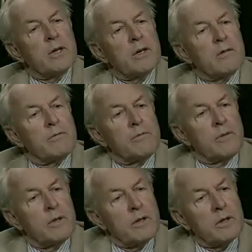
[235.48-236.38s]
of
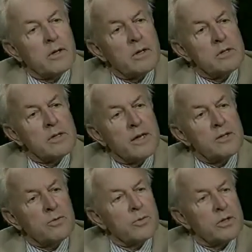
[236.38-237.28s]
Sanskrit
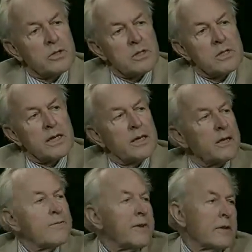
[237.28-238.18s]
as a
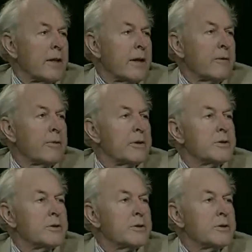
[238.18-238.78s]
scientific language.